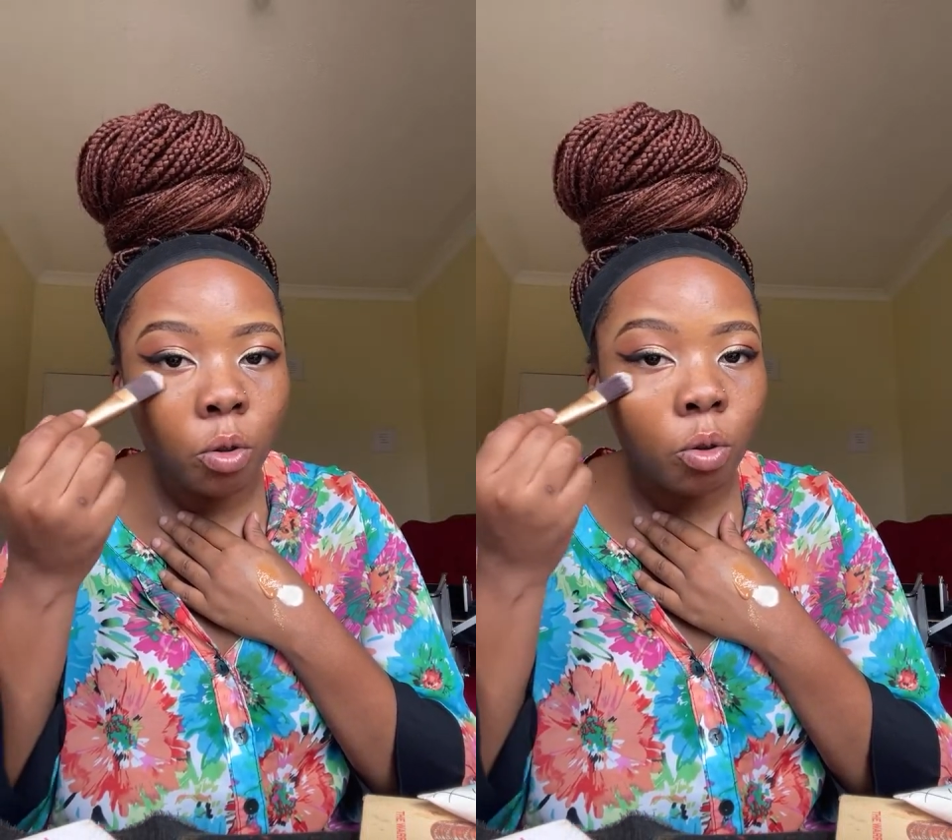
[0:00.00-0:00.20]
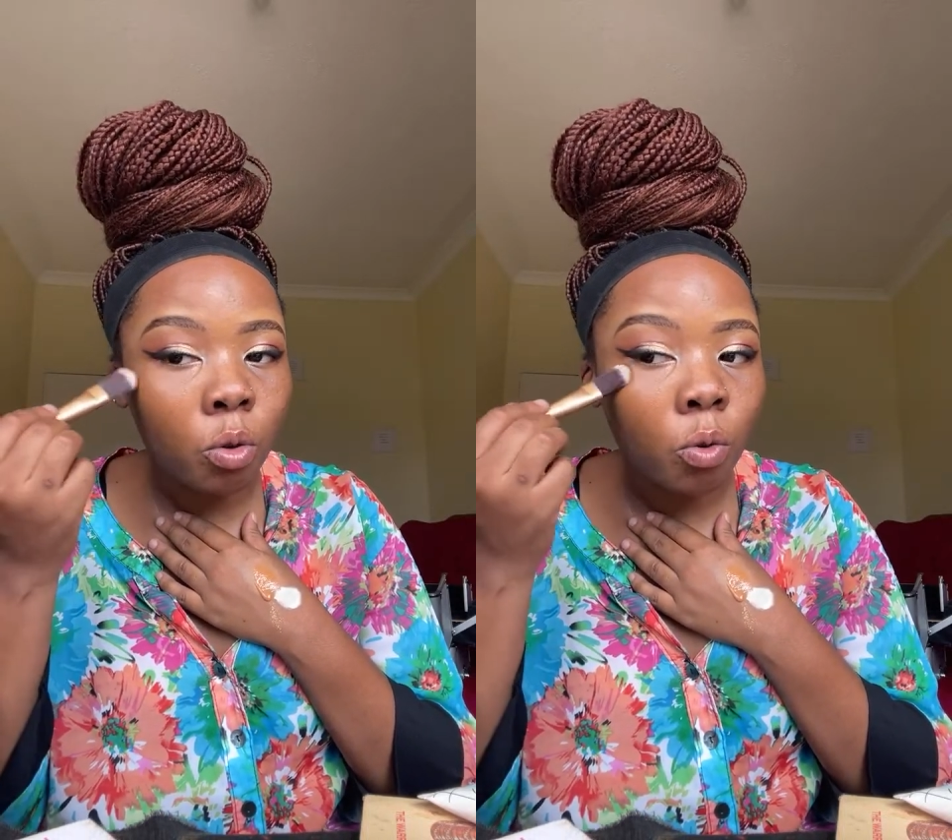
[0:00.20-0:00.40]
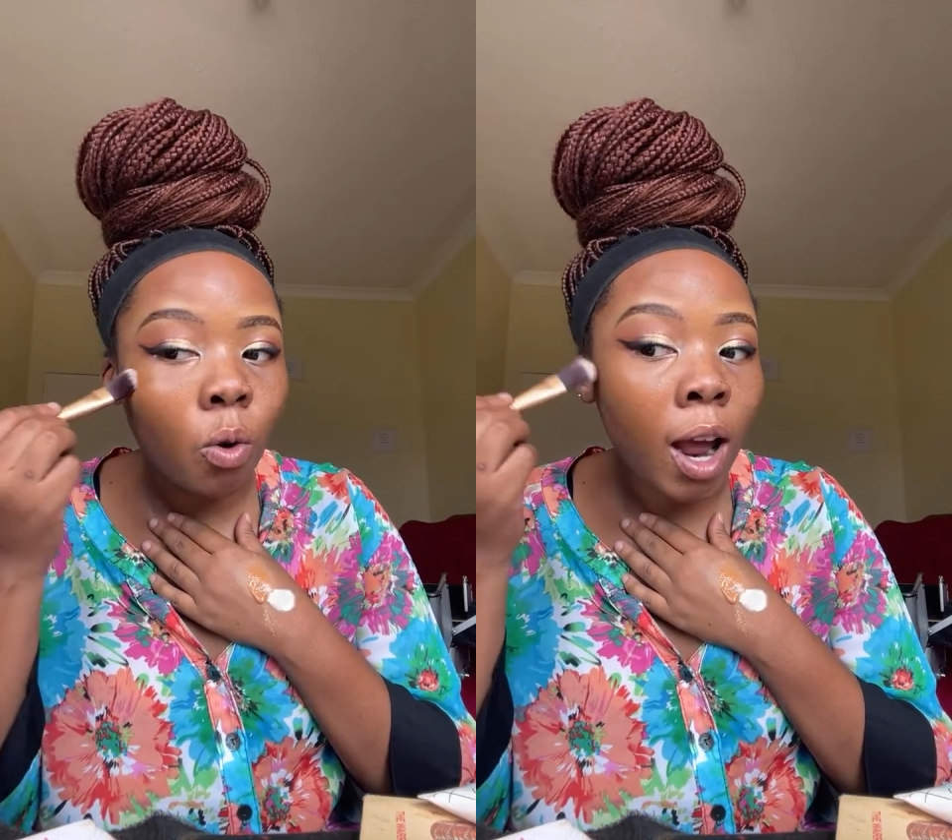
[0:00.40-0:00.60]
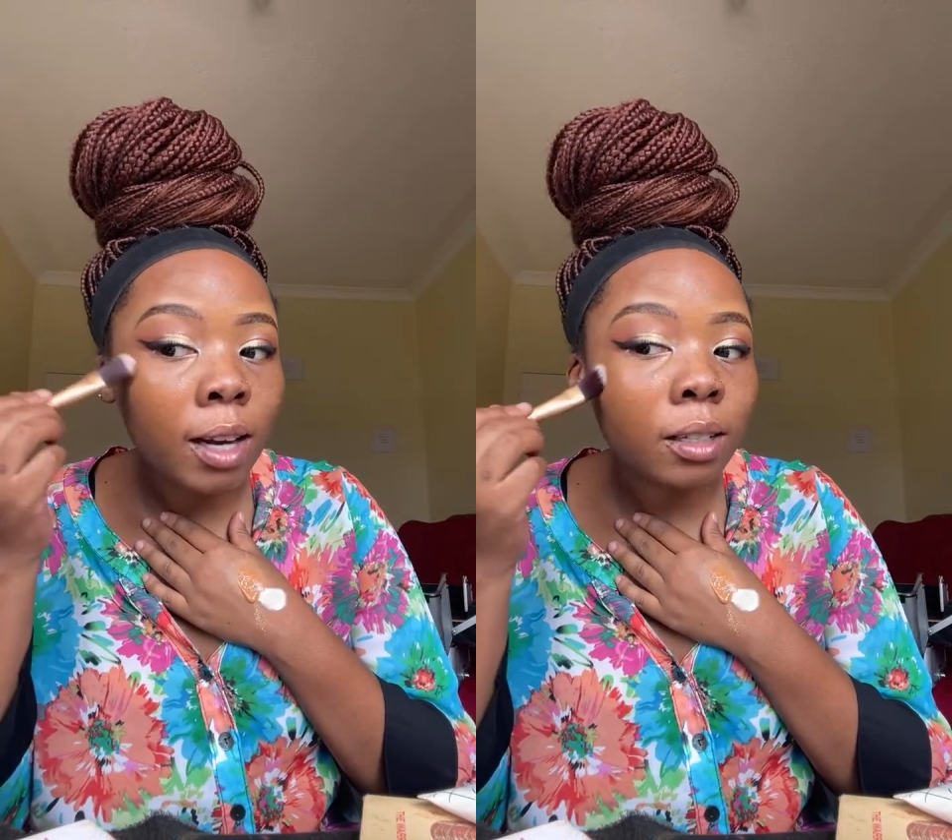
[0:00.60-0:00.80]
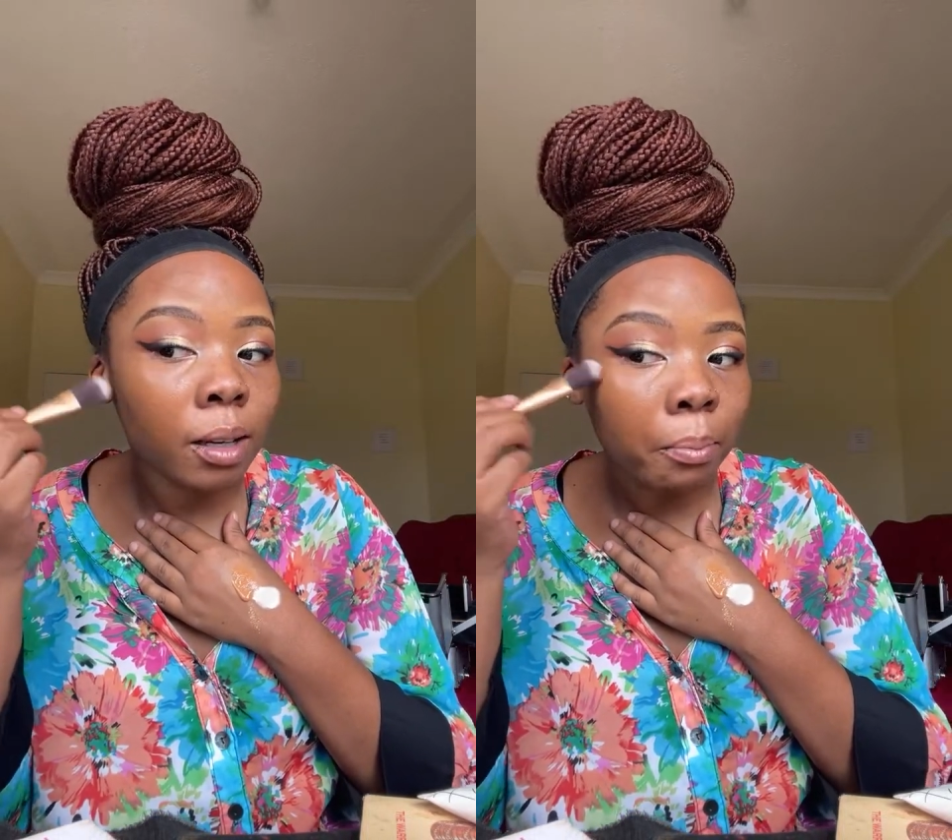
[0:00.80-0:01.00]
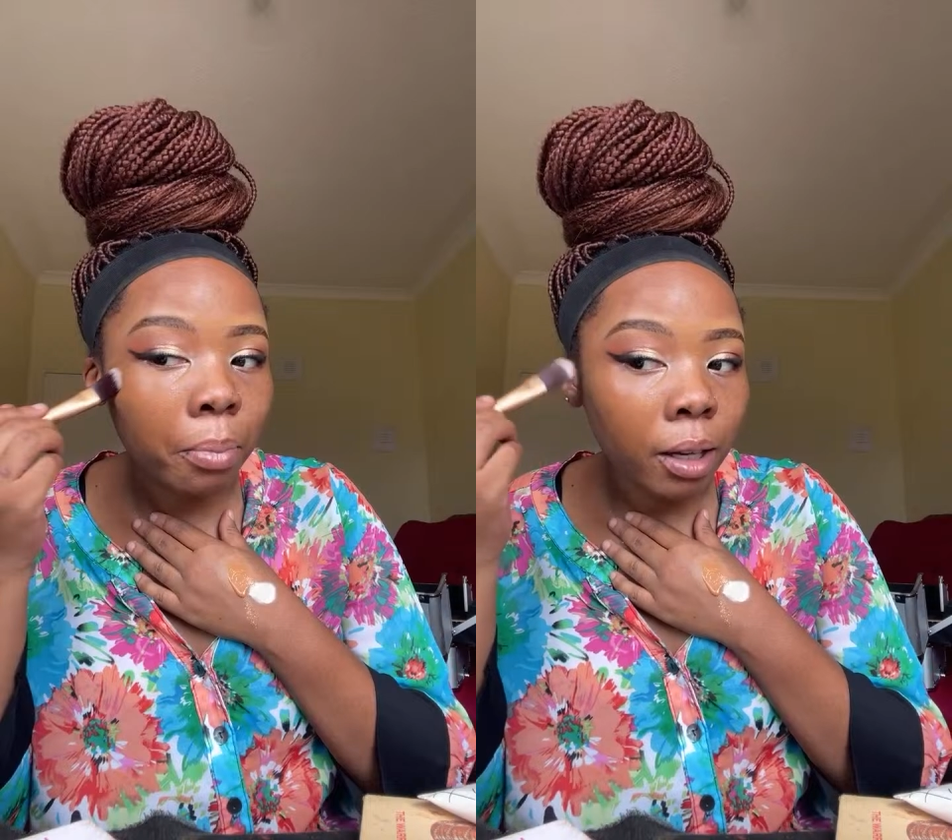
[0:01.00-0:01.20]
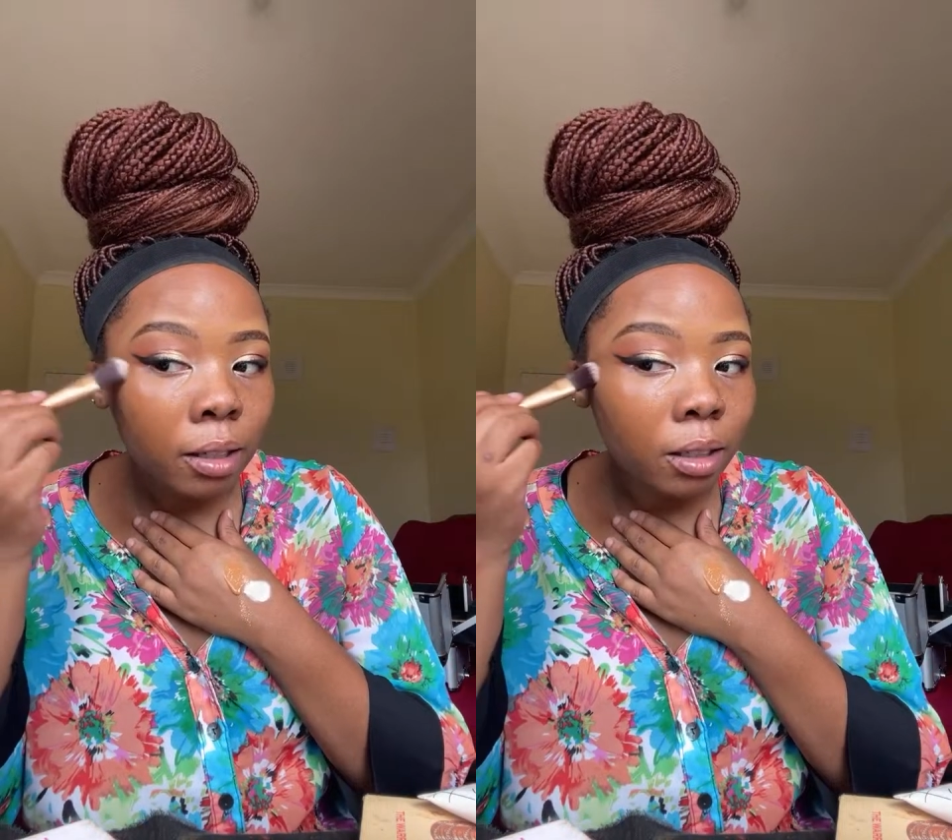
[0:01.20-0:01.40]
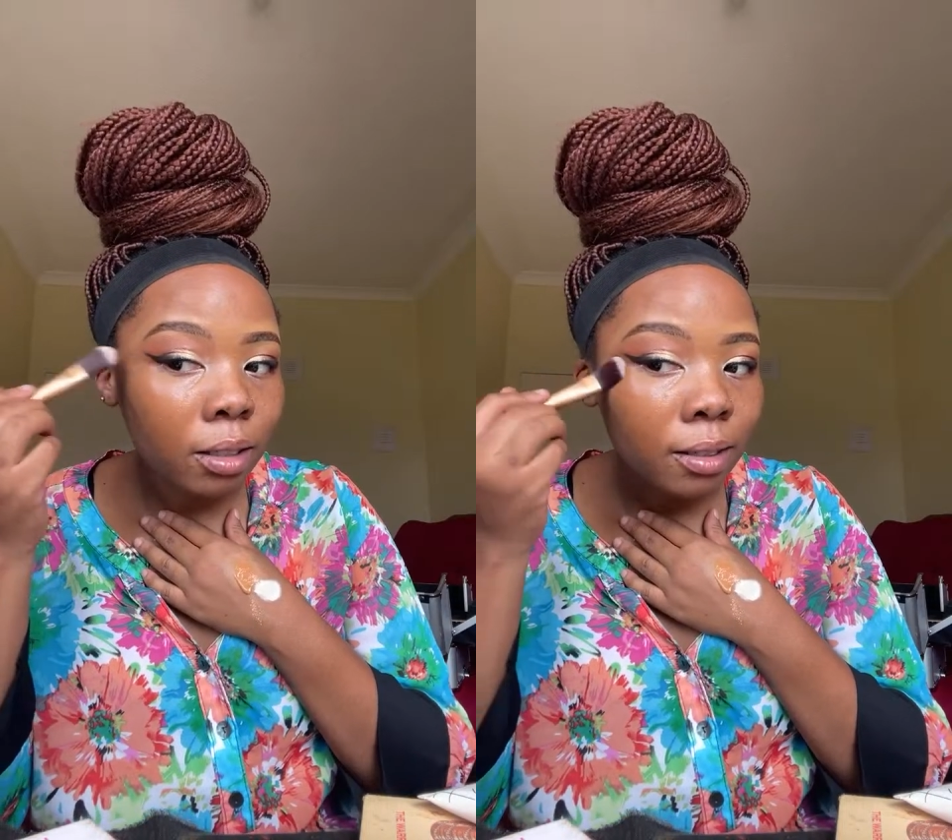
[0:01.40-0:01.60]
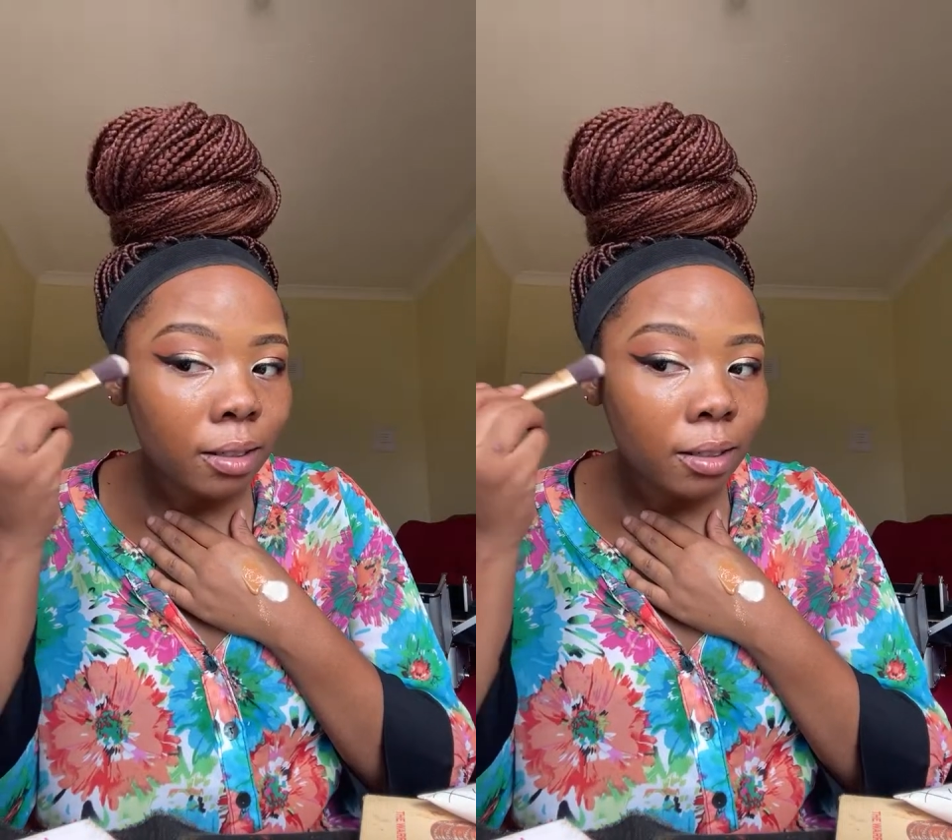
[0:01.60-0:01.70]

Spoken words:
through quite a bit